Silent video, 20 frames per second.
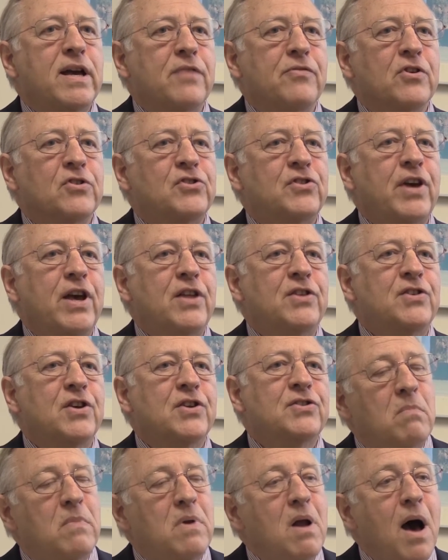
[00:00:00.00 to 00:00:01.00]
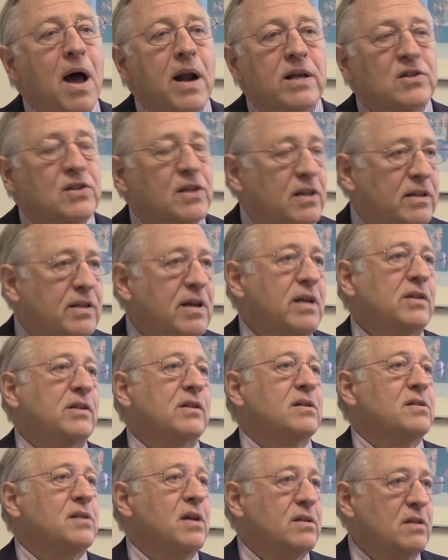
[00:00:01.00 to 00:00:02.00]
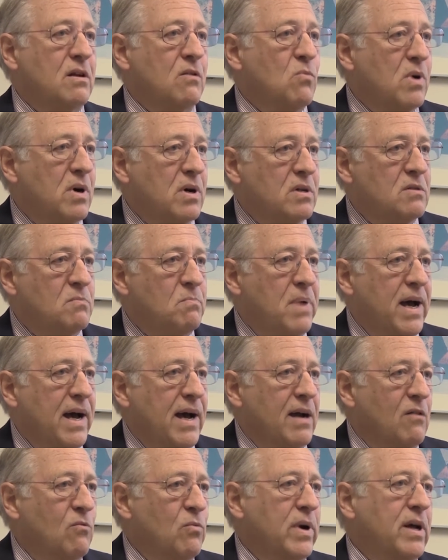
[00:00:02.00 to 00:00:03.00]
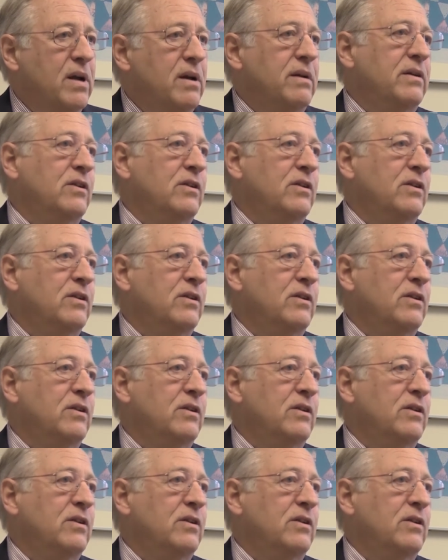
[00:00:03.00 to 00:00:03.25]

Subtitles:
and the states is not as contentious as it was back when